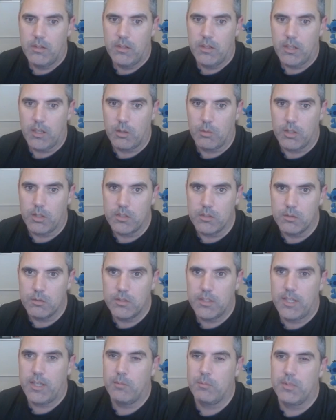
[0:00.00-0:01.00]
How do I know
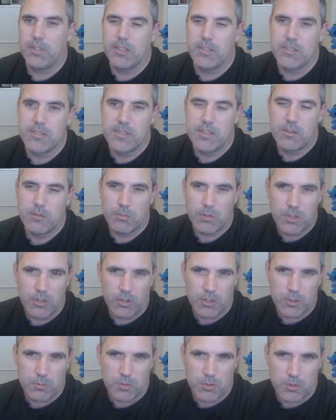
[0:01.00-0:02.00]
that? Because
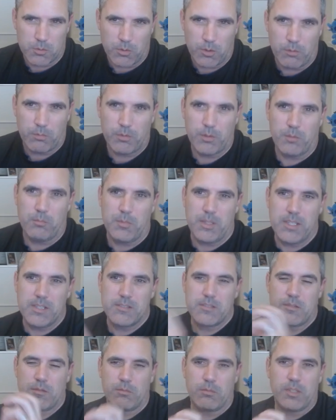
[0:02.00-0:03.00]
$3 per square foot
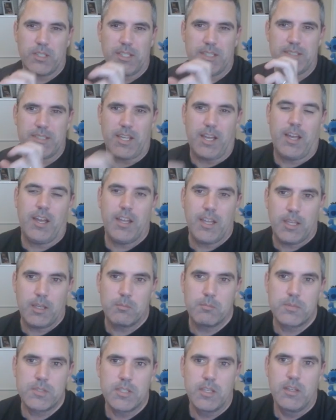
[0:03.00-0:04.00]
means 3
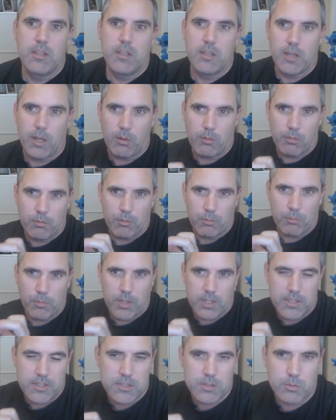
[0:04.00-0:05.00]
times however
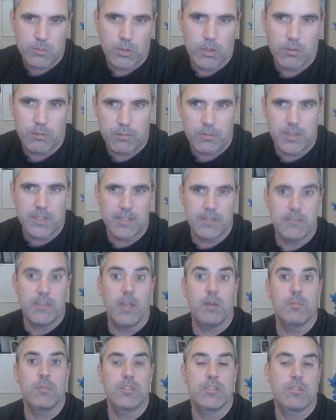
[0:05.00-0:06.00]
many square feet of
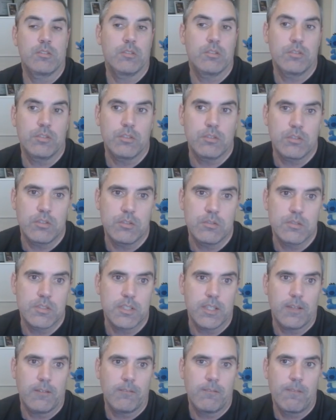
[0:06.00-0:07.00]
that material you're
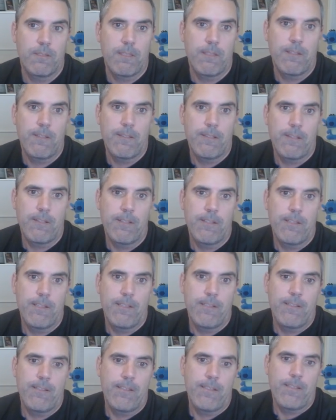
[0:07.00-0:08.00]
using.
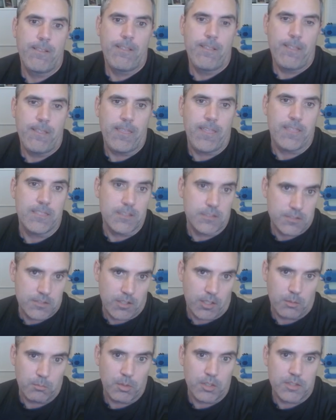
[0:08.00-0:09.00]
And that's
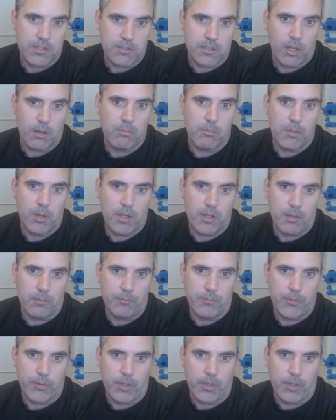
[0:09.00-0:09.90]
talking about the top and bottom.